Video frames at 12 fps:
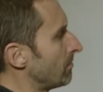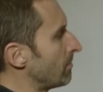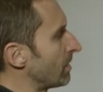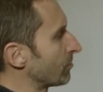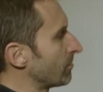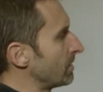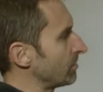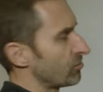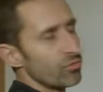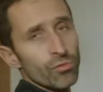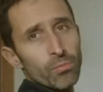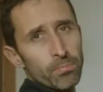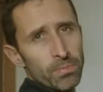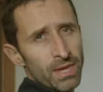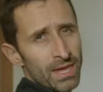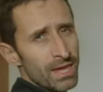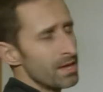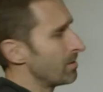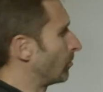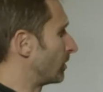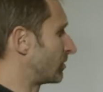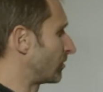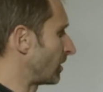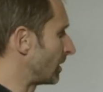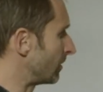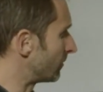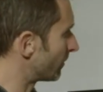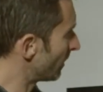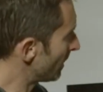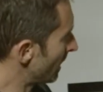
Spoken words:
measurement to P, which is,